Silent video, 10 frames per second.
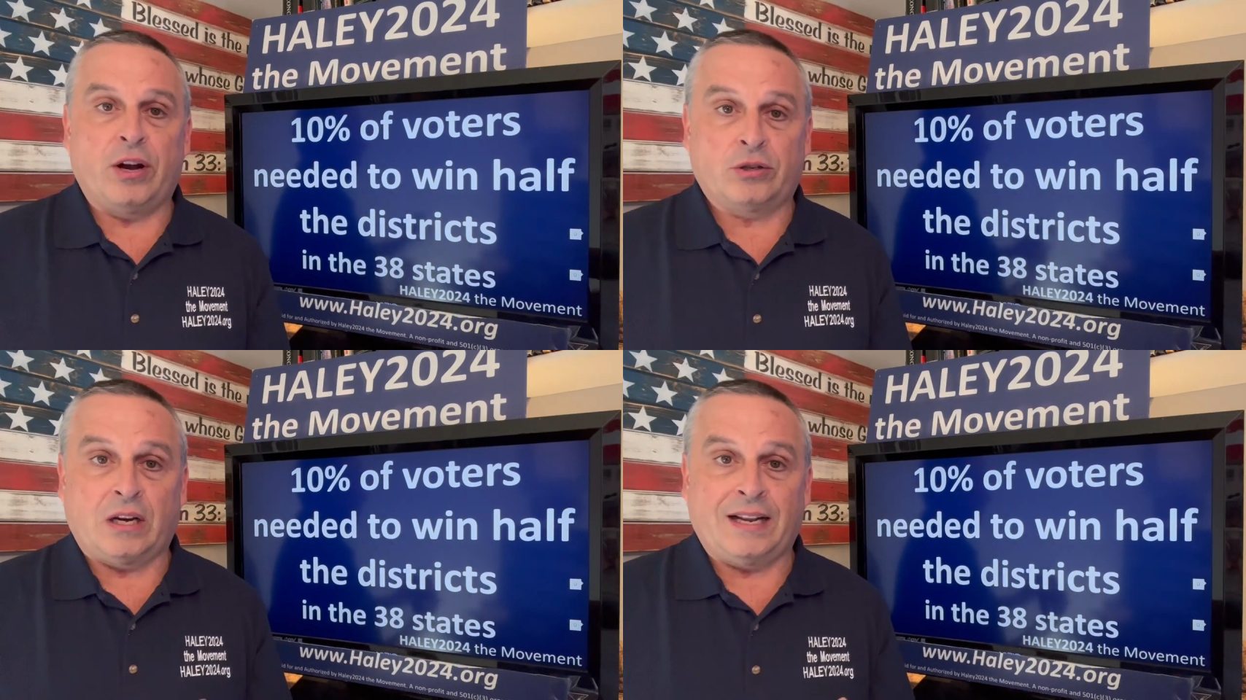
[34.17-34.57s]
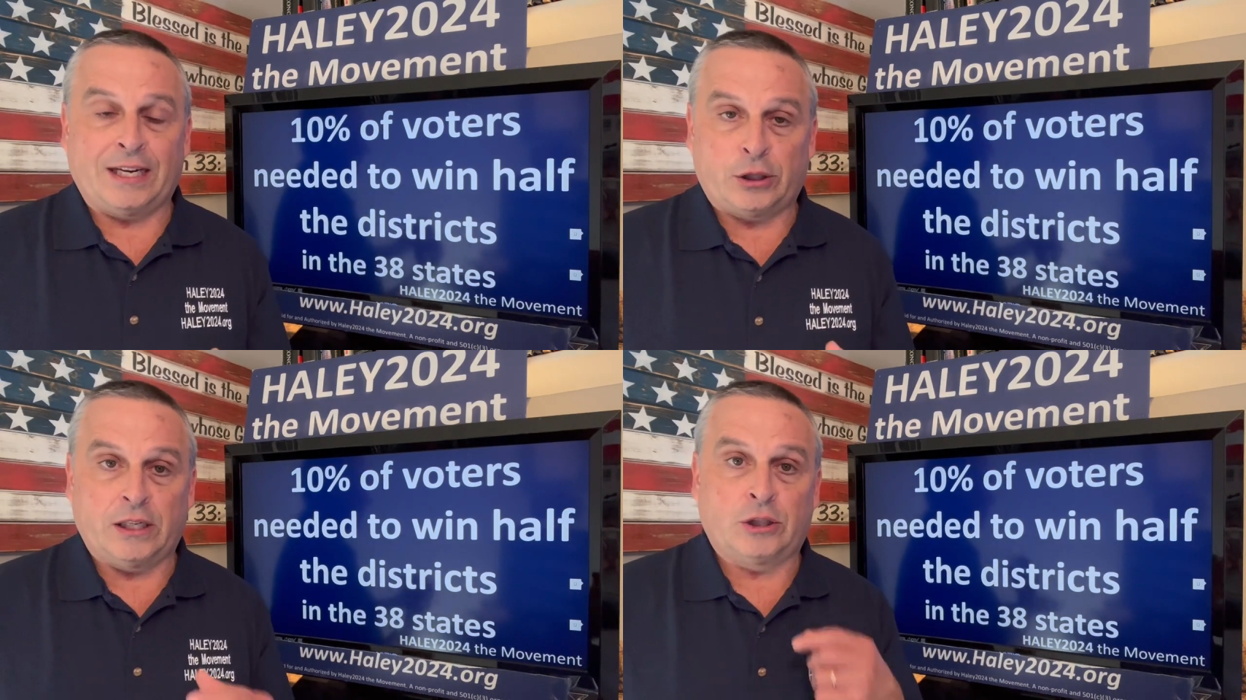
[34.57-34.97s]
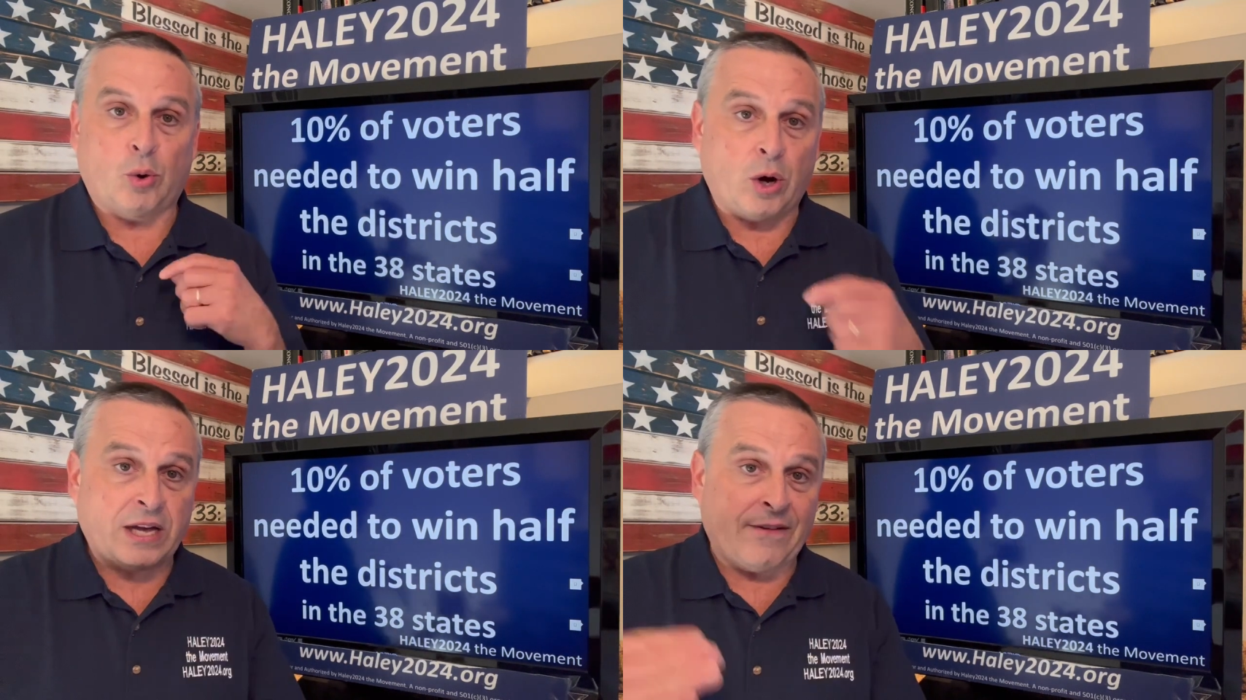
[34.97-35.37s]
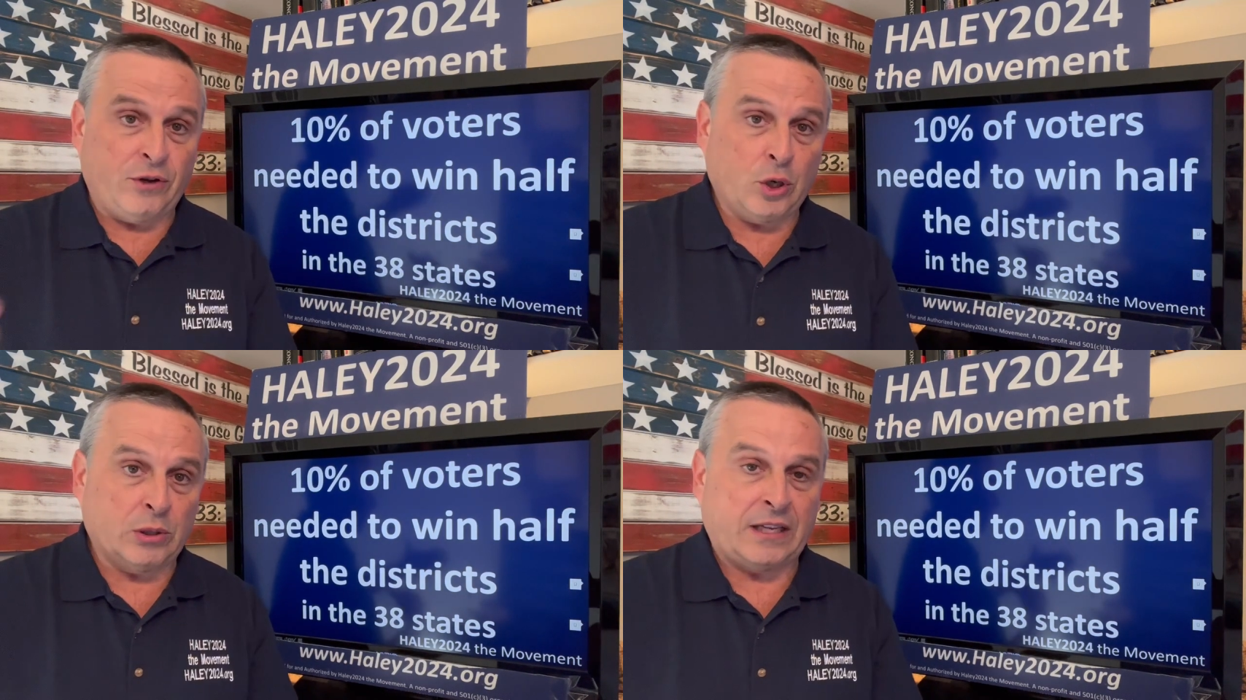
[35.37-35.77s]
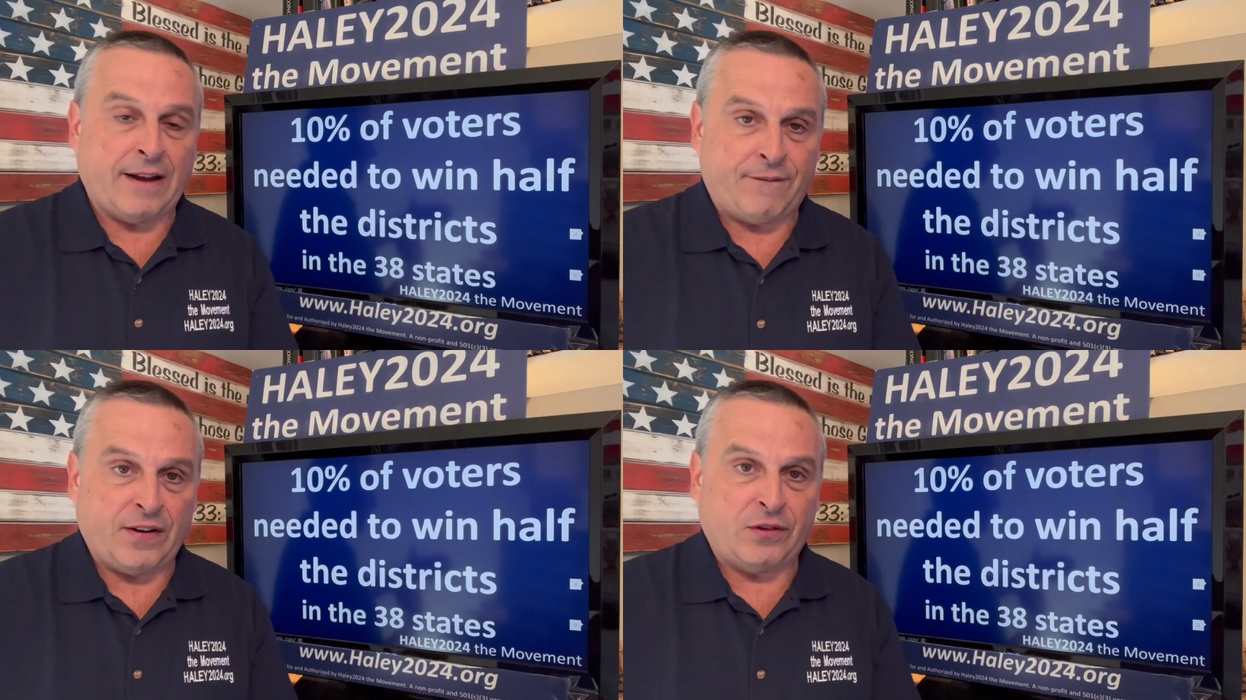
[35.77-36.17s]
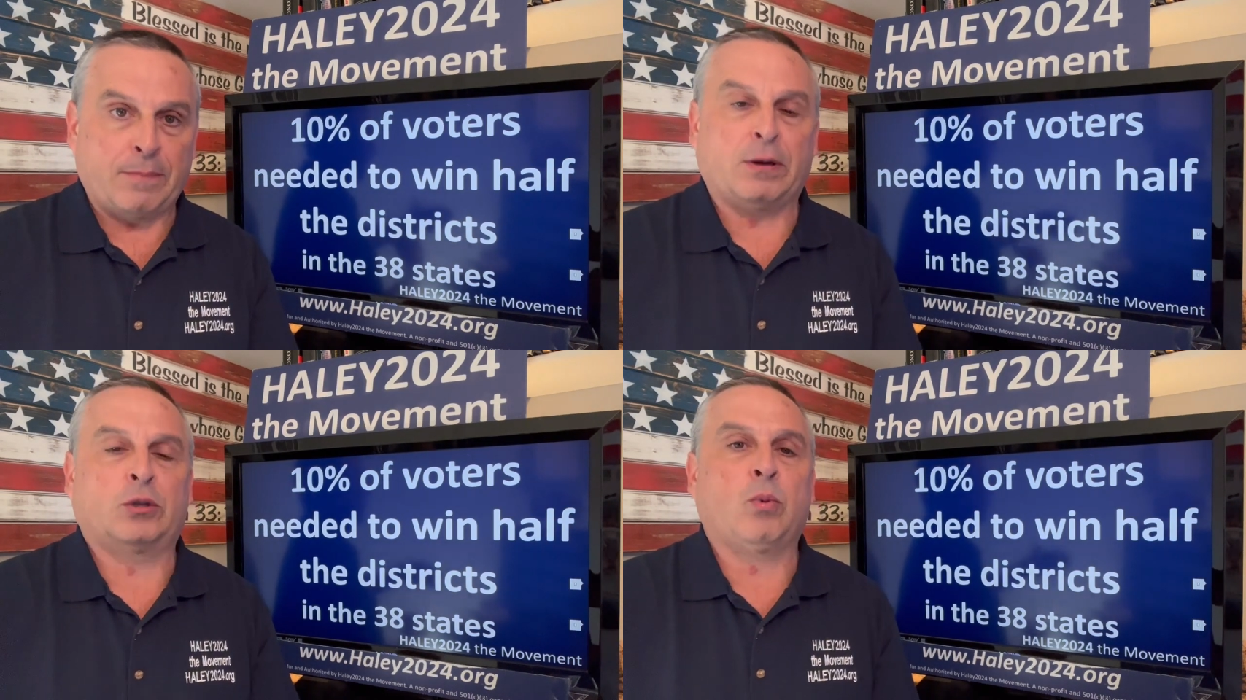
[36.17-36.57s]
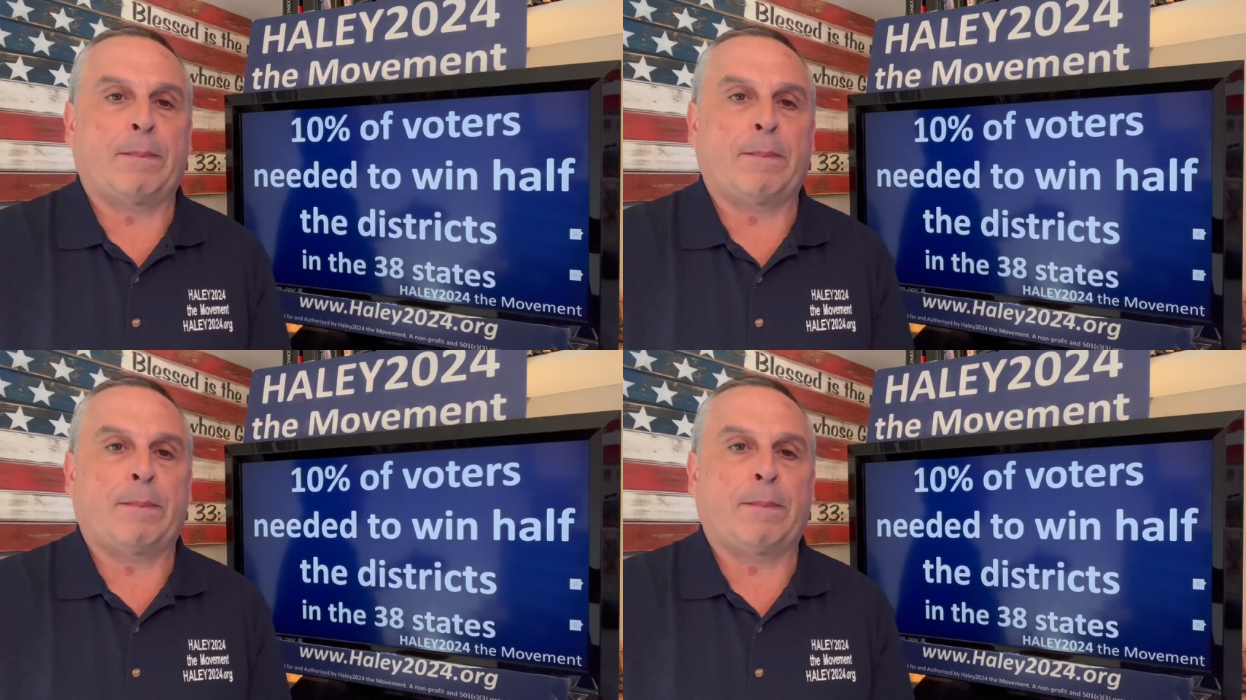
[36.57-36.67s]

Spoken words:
those elections. So all you have to do is get 50% plus